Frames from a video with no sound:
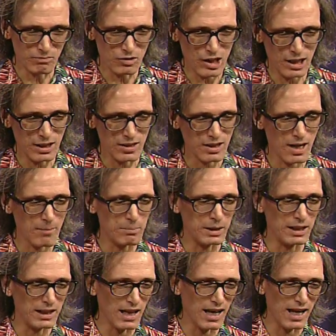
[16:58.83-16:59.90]
Cheney's
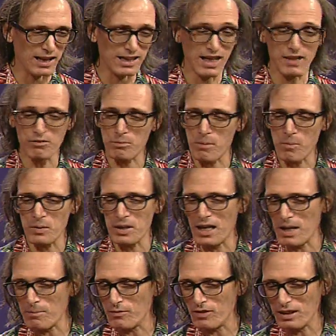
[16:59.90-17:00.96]
company, I can't even remember the
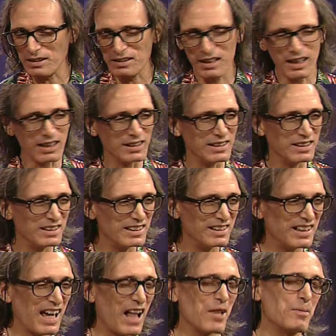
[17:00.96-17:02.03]
name of it.
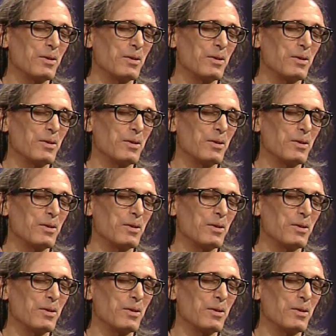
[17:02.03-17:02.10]
Halliburton